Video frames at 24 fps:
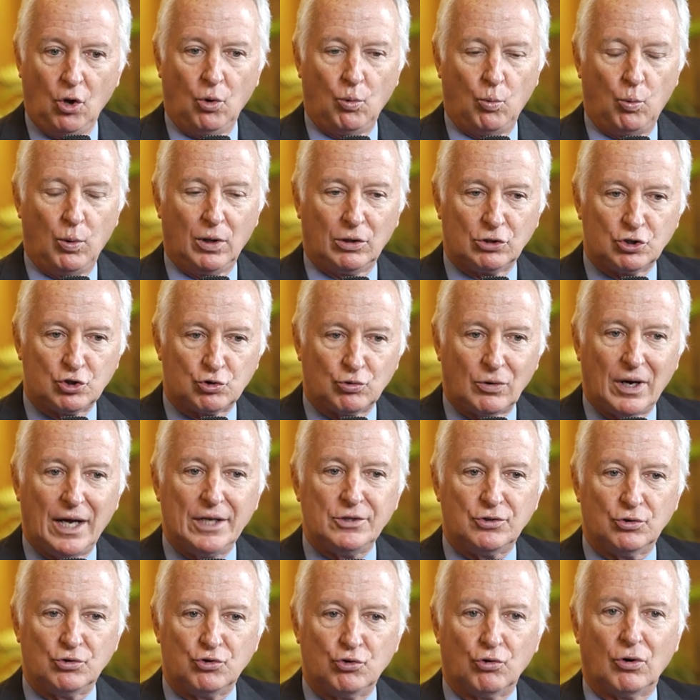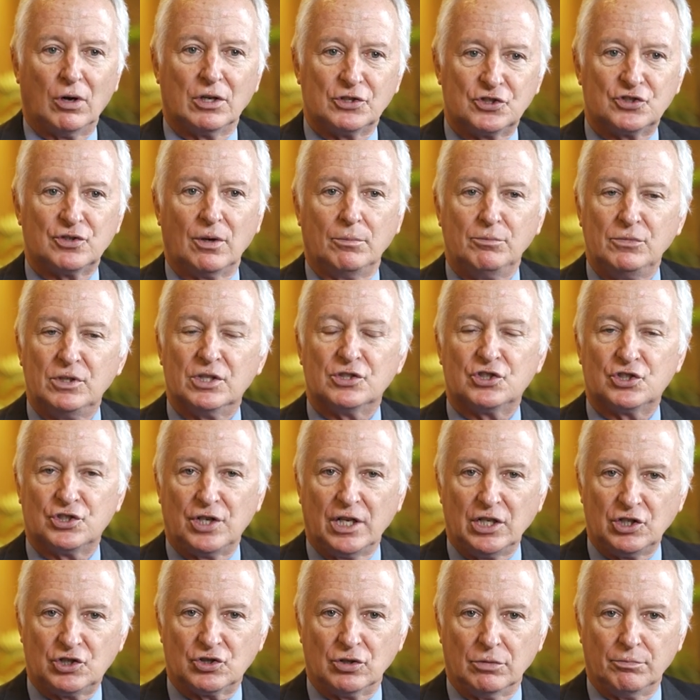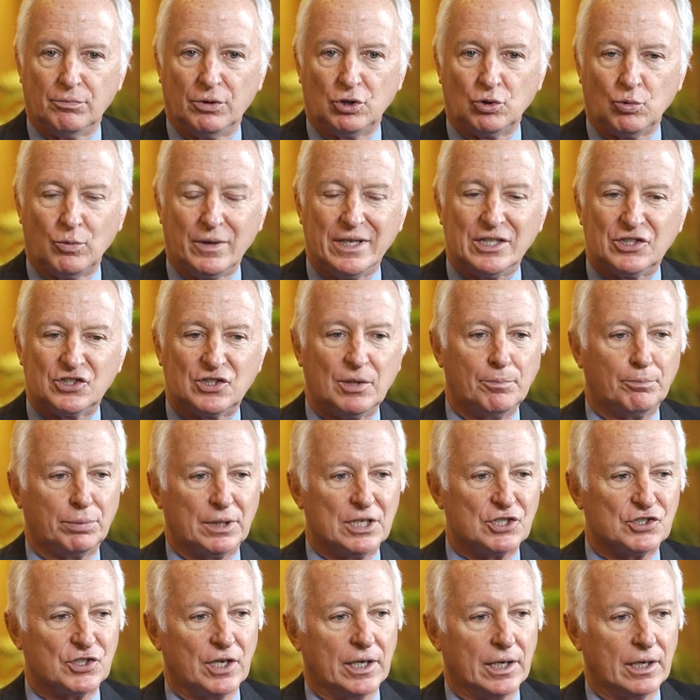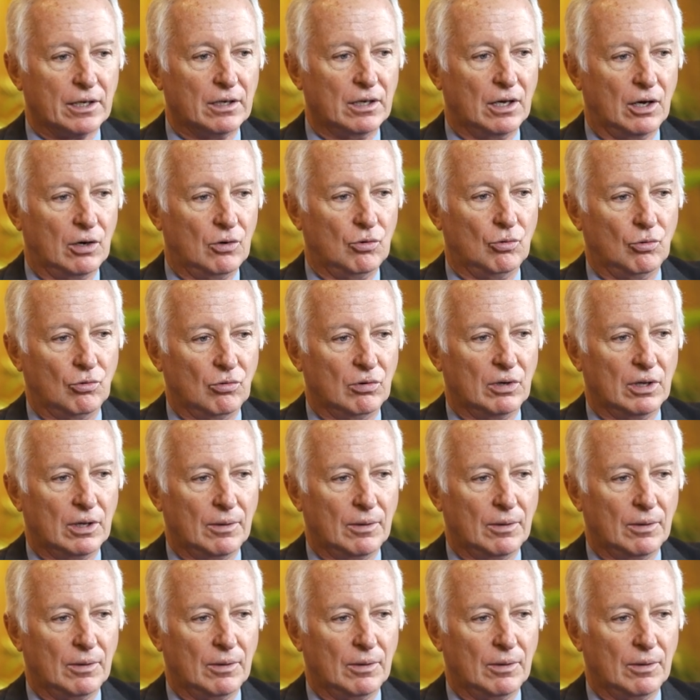will try to draw some distinction between simply saying, oh,